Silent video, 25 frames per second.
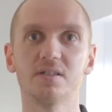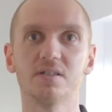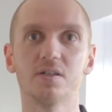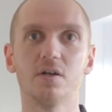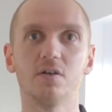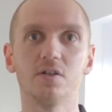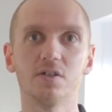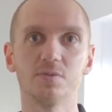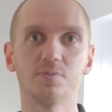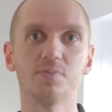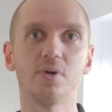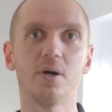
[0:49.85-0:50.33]

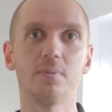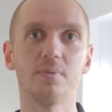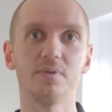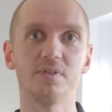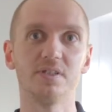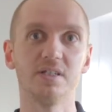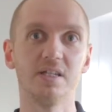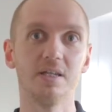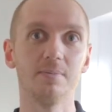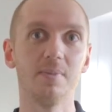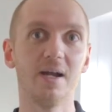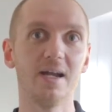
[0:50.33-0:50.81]
size
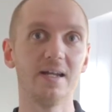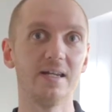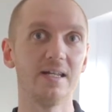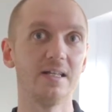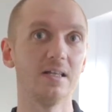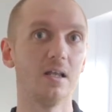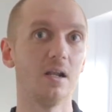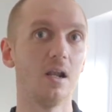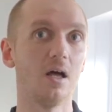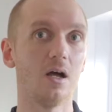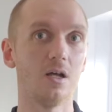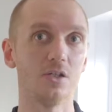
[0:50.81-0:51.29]
property, you may
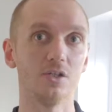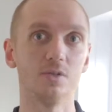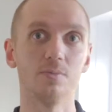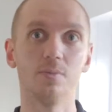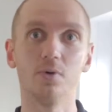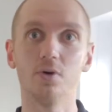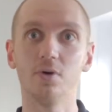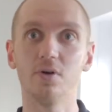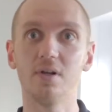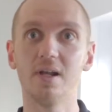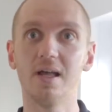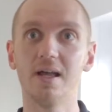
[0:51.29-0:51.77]
need a larger
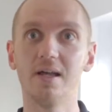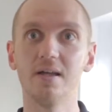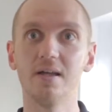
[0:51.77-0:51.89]
boiler.